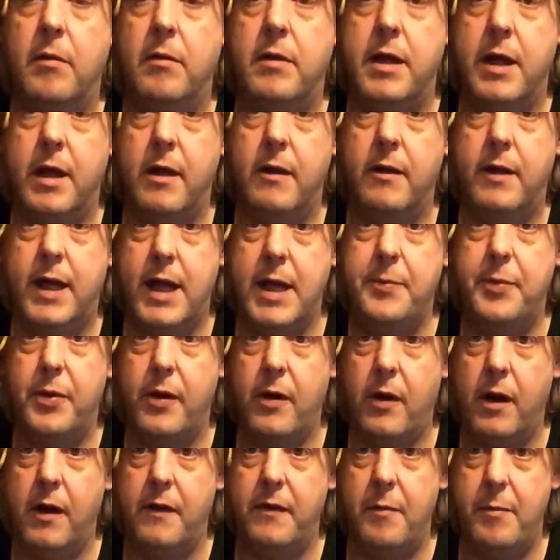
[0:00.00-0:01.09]
You know, keep an
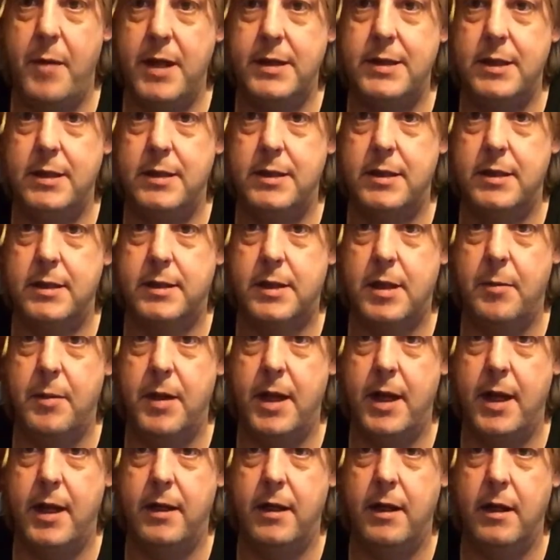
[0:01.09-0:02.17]
eye on the message that's coming
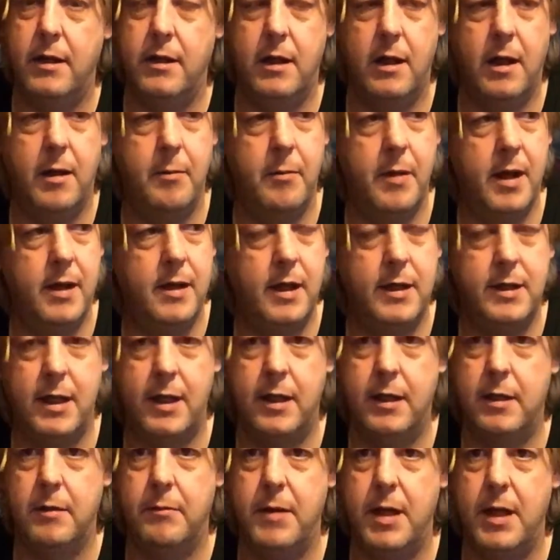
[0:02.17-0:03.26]
in. And you're like, man, it
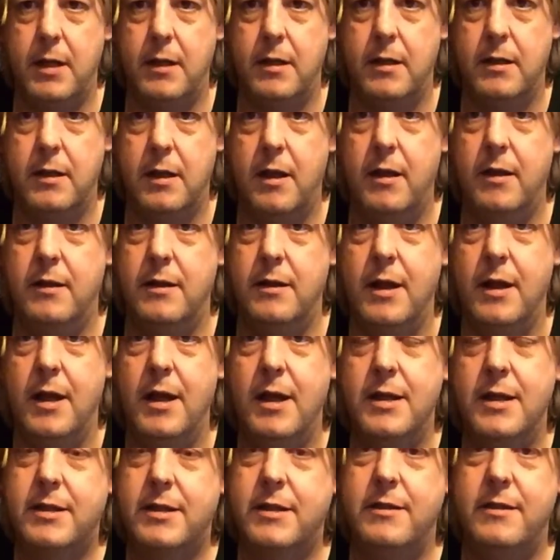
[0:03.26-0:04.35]
didn't come in.
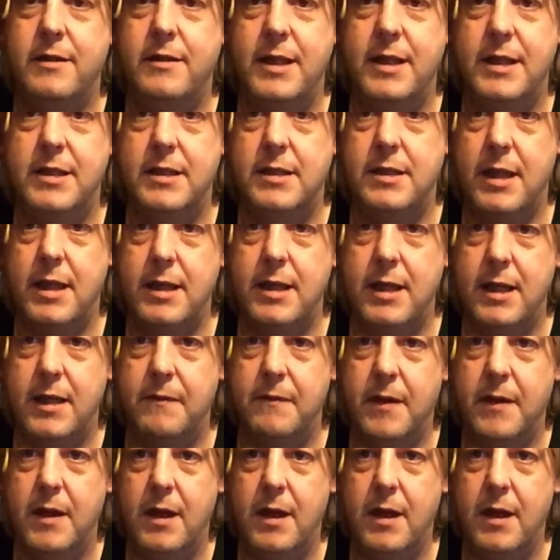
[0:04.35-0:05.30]
It's because you didn't send it.